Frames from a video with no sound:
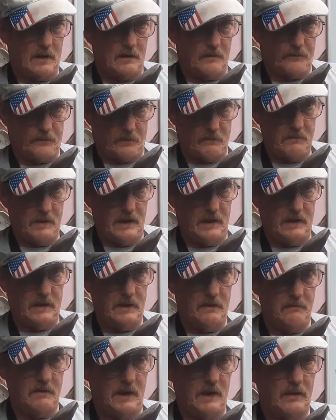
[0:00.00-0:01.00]
from
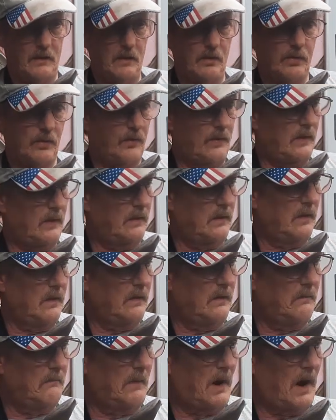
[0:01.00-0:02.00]
Mandy. Mandy's
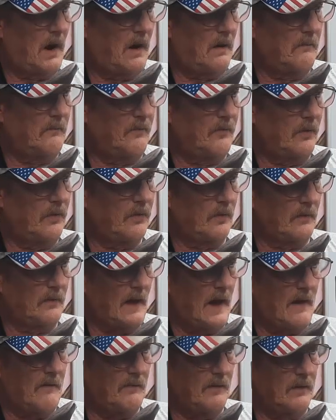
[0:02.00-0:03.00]
the mom. She's a
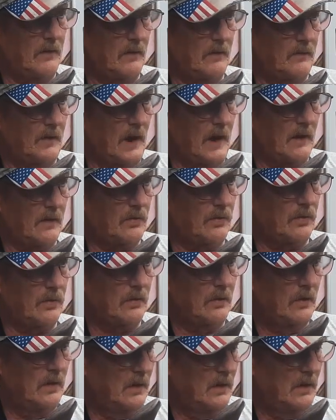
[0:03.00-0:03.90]
Lavender Rex